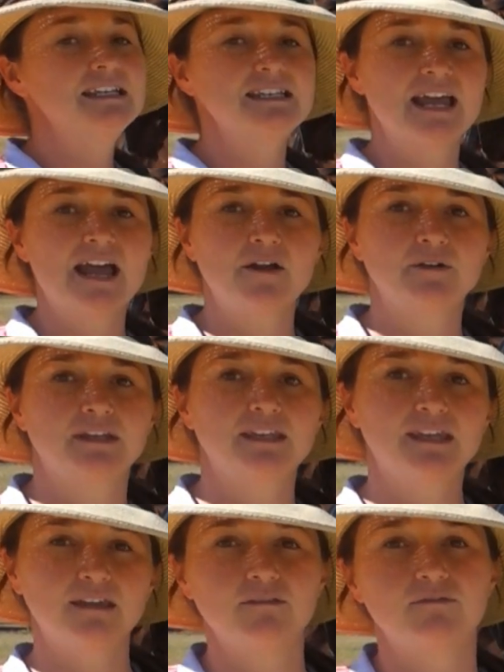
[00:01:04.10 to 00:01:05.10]
down and
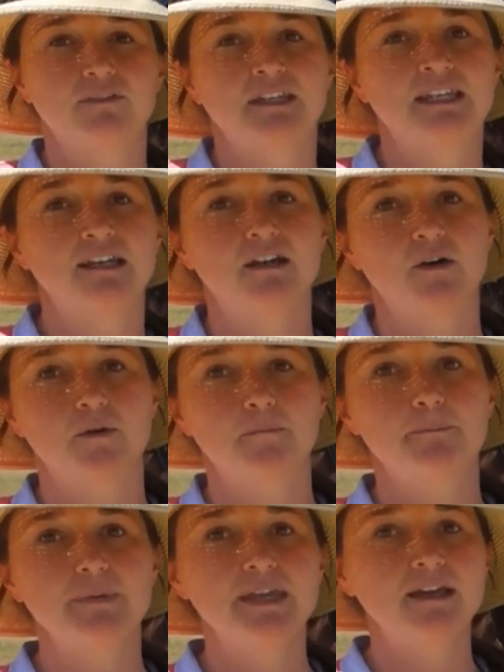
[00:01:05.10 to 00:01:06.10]
give Nico a
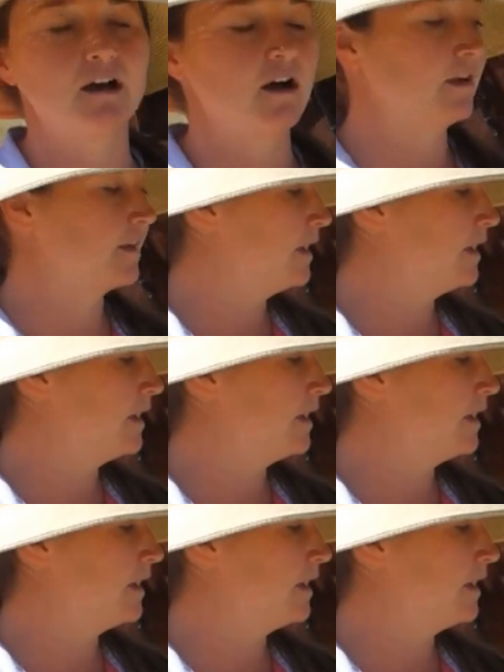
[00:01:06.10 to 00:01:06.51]
big hug.